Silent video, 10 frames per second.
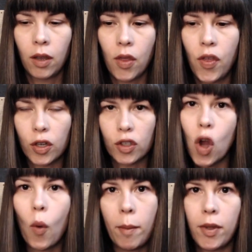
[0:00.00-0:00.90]
There's
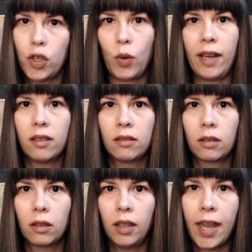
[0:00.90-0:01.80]
no in between,
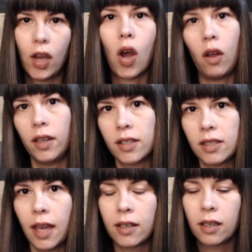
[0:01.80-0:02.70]
like Colin
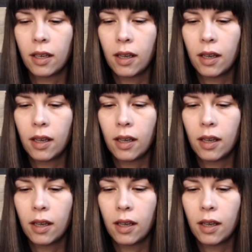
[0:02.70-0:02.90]
said.